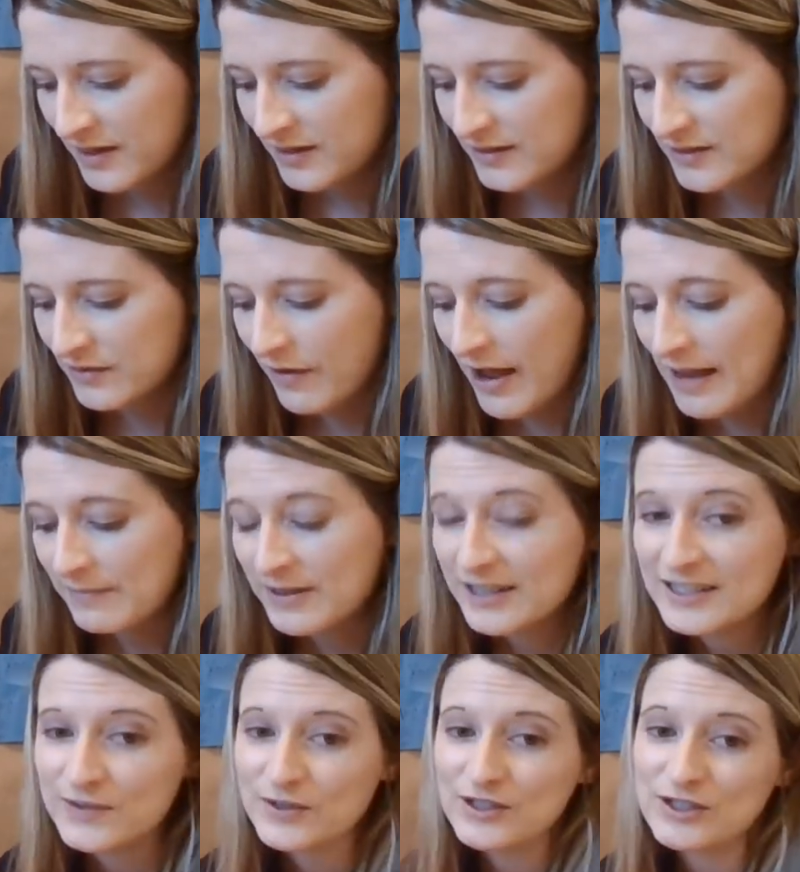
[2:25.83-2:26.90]
So I'm going
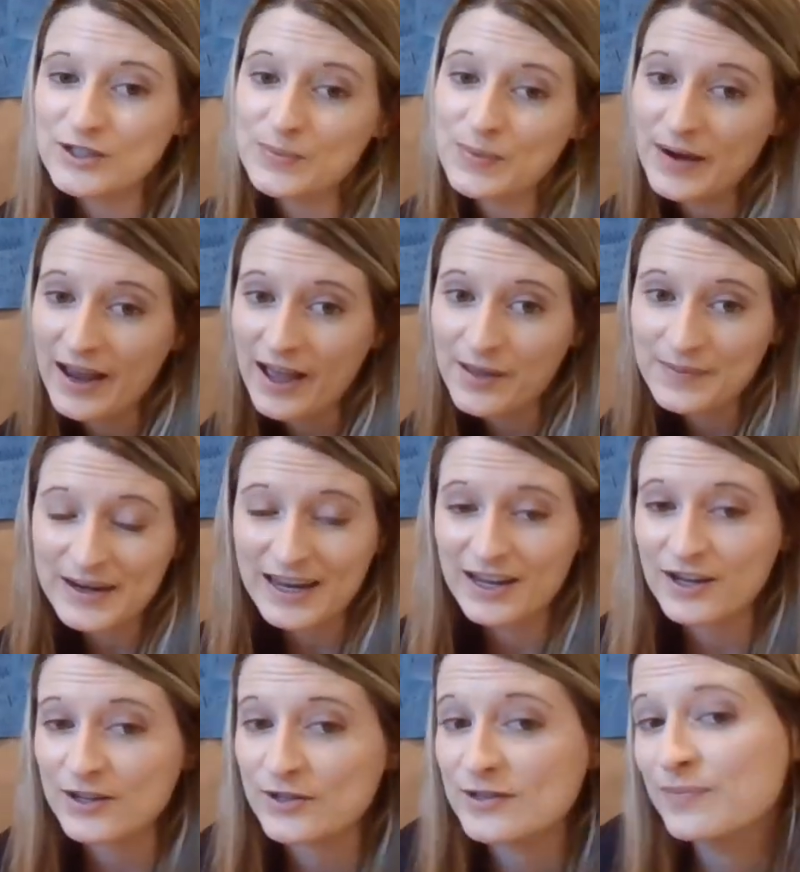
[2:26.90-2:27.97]
to switch to brown, but I
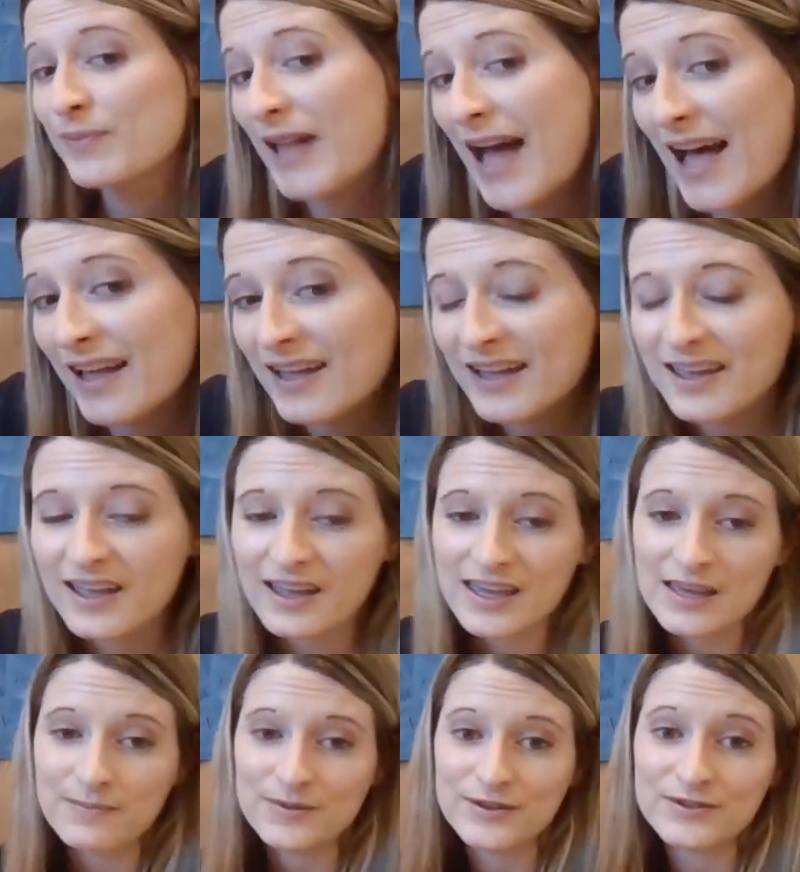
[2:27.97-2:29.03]
could use black, I could
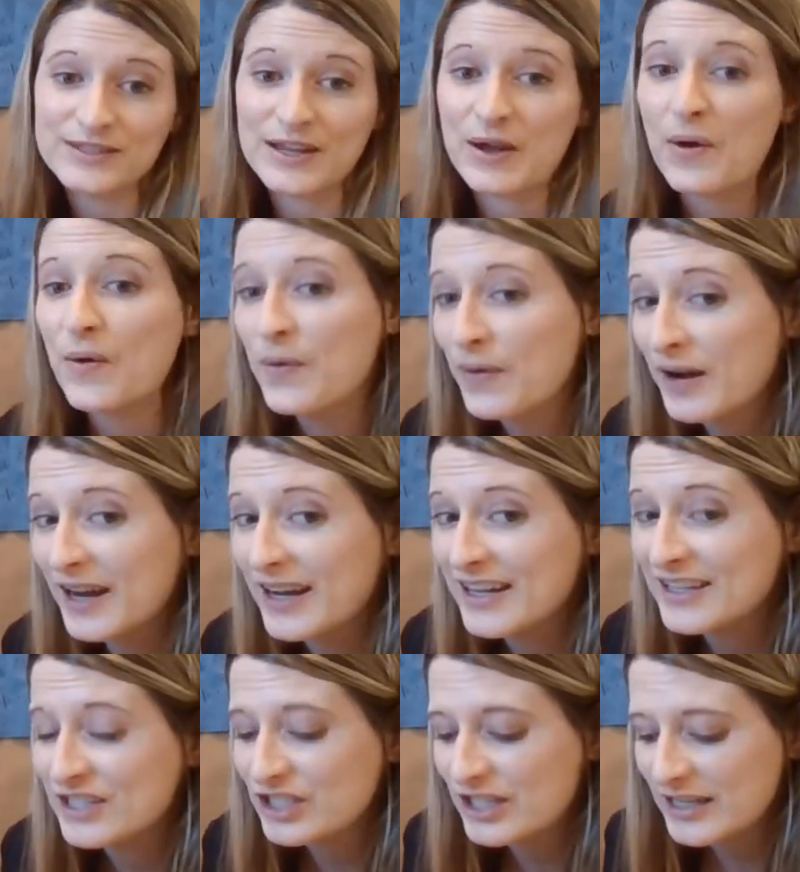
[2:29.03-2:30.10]
keep using
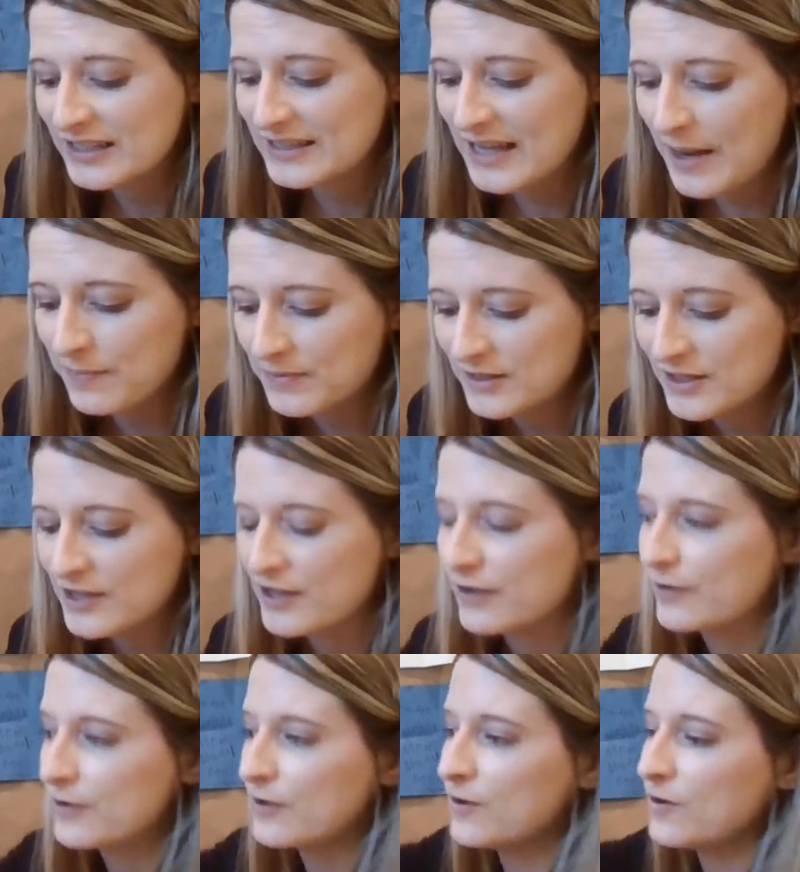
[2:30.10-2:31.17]
orange. It's up to
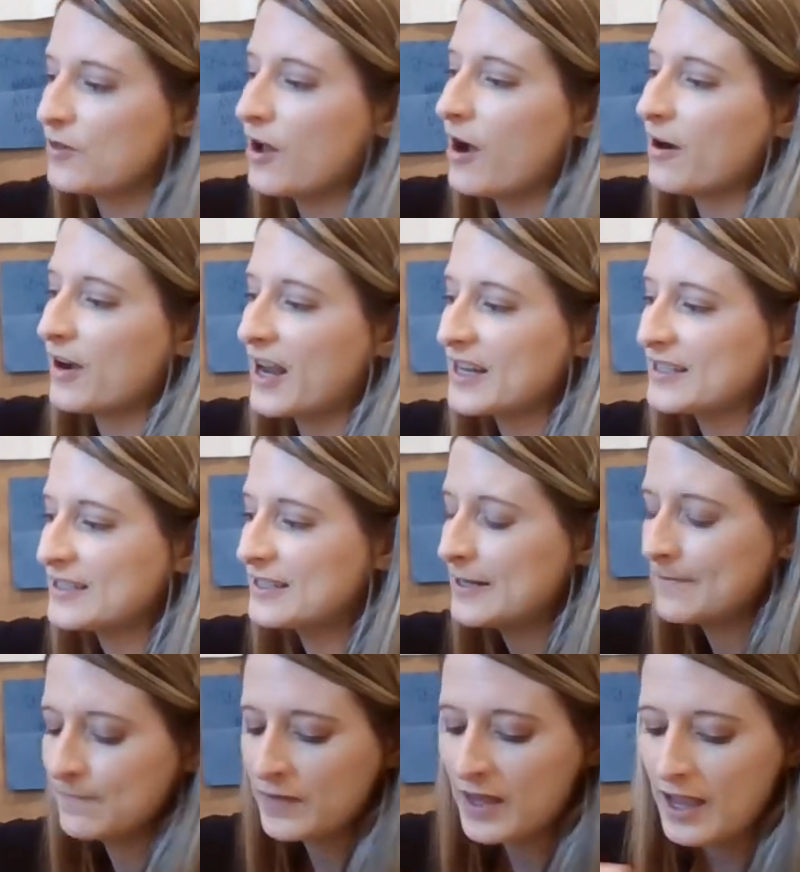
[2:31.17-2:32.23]
you. You're the artist.
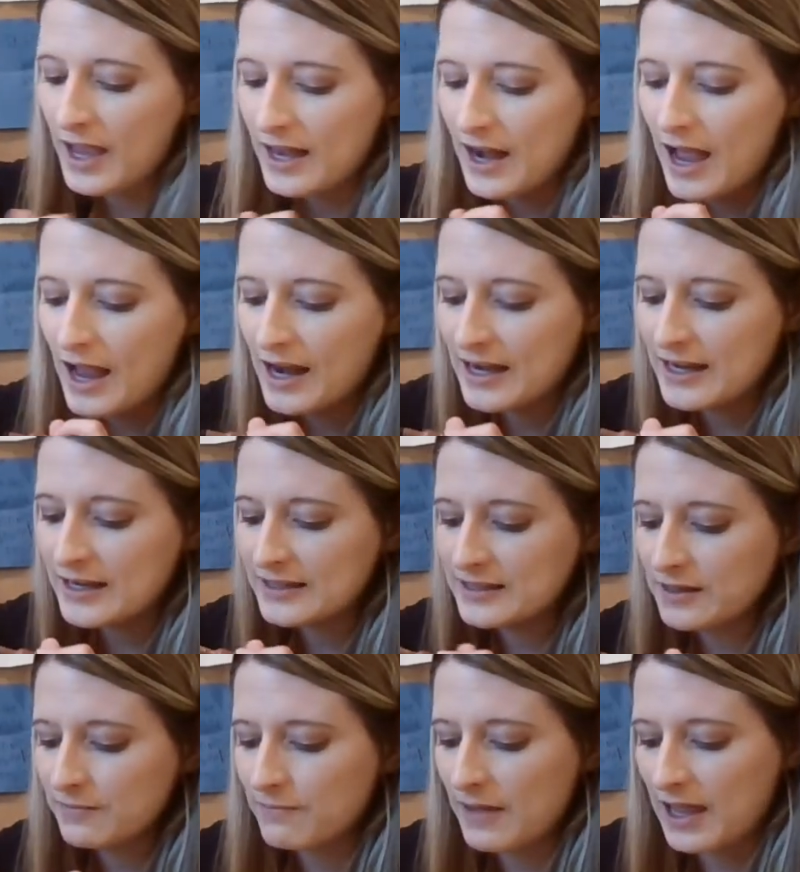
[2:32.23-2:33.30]
And I need
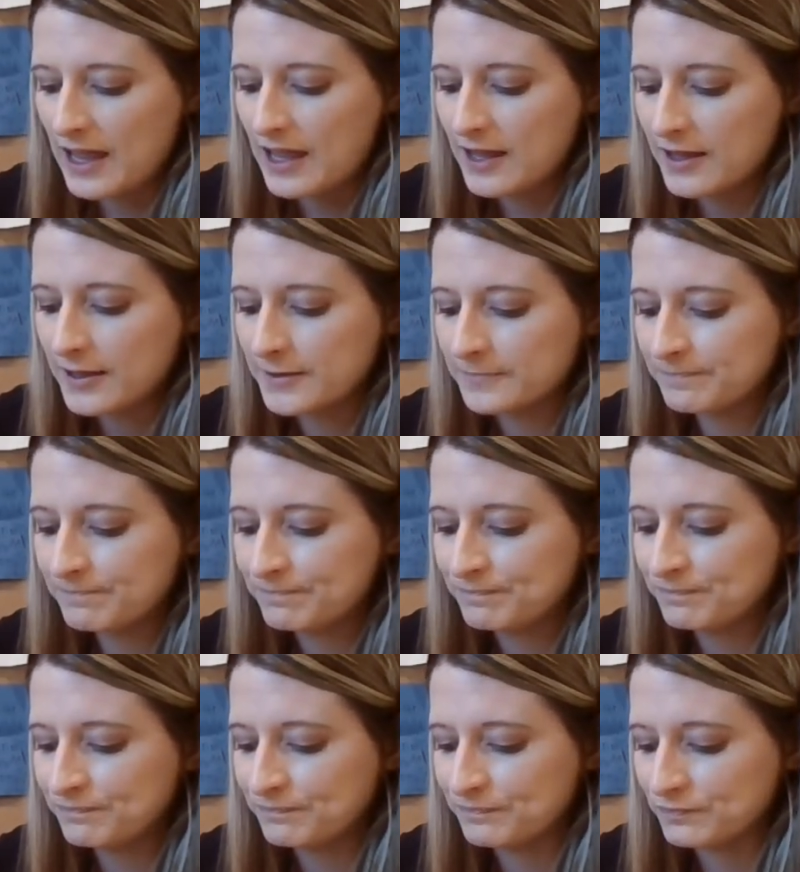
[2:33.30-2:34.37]
to make,
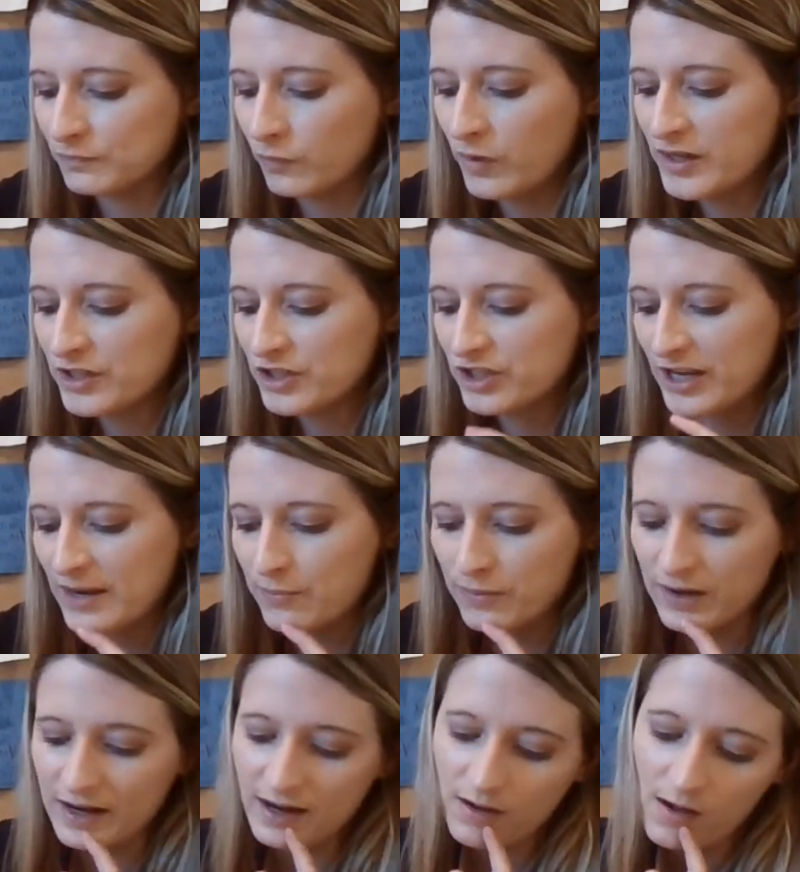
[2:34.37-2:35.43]
hmm, what shape
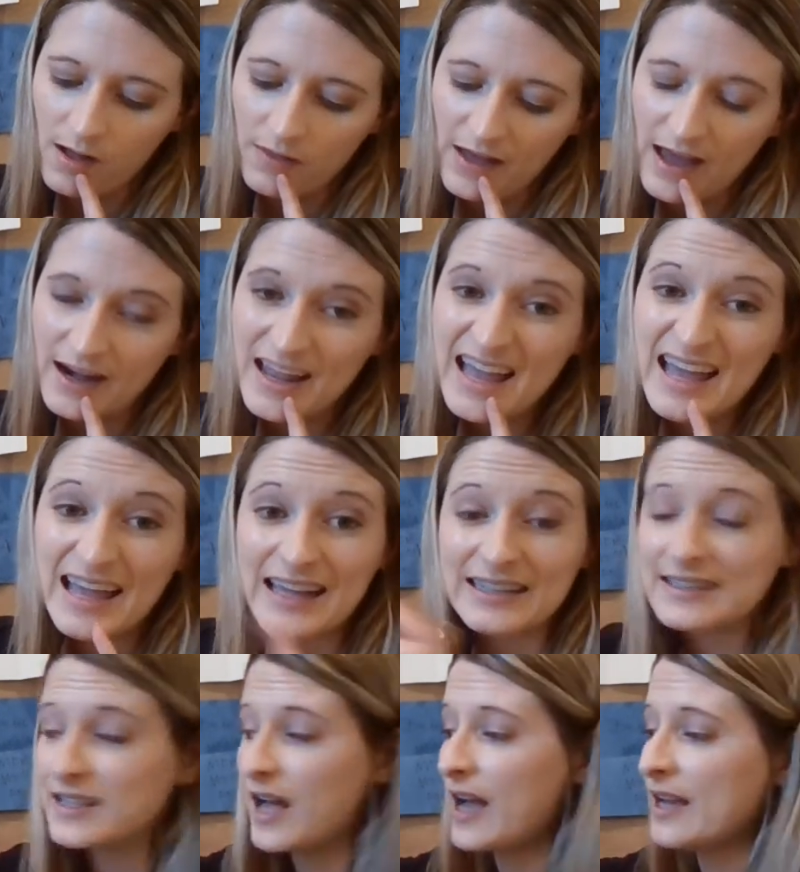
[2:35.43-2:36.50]
would I call that?
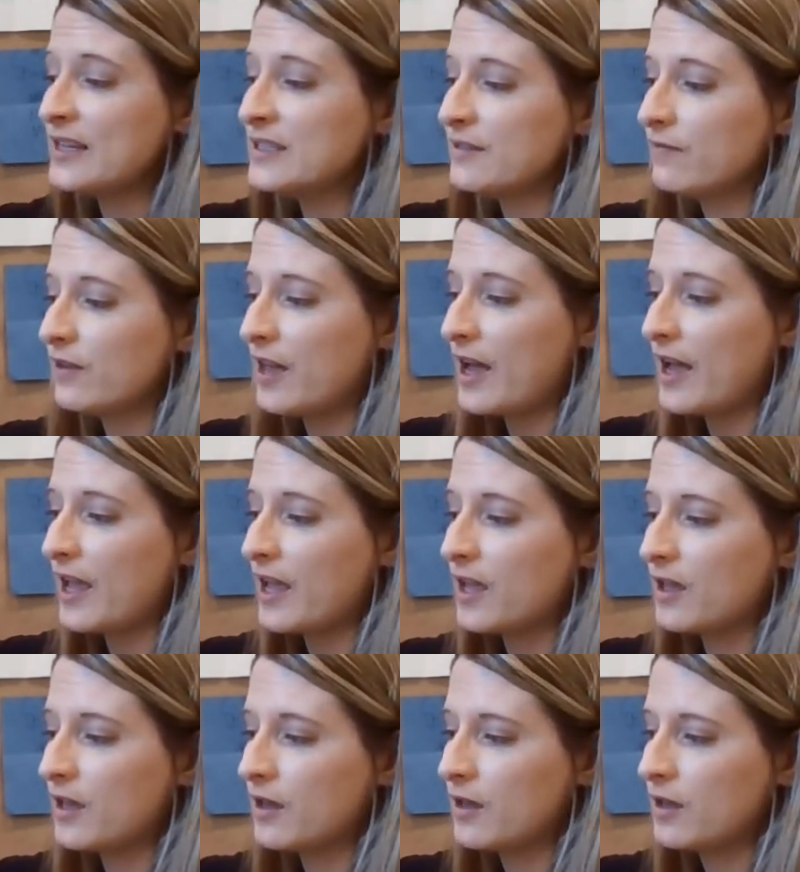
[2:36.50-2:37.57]
It's kind of
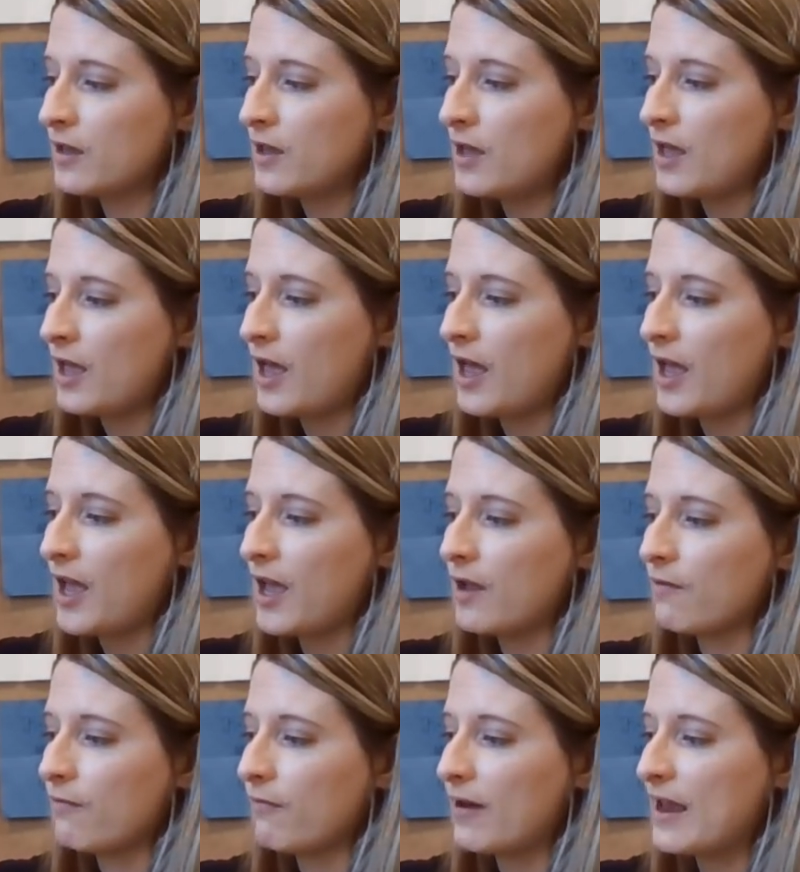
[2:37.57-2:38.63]
like a
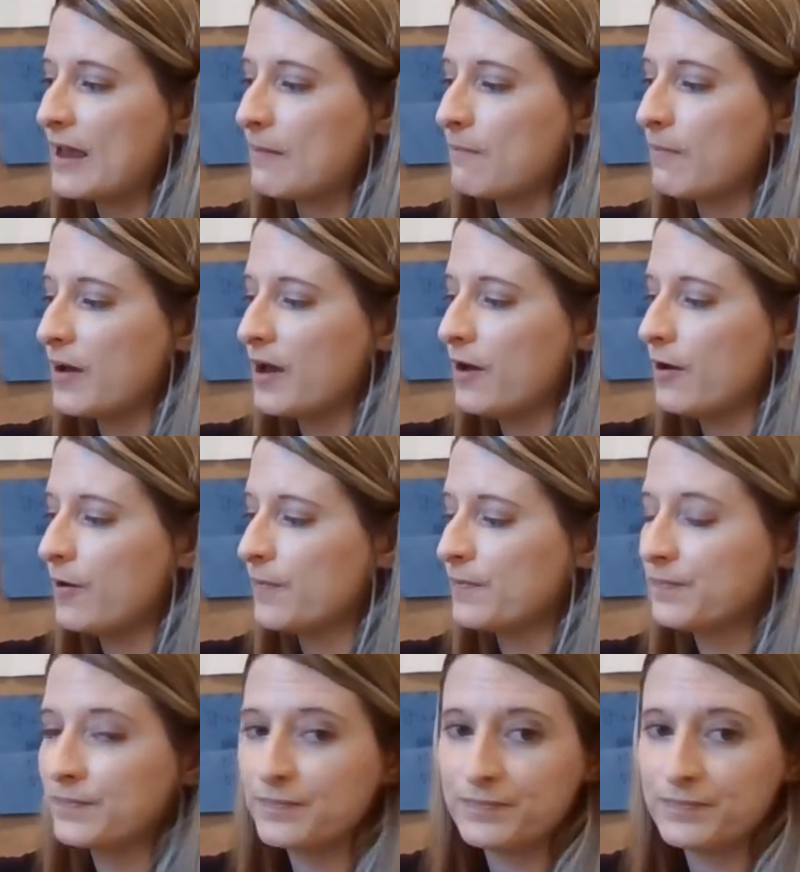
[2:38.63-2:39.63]
rainbow.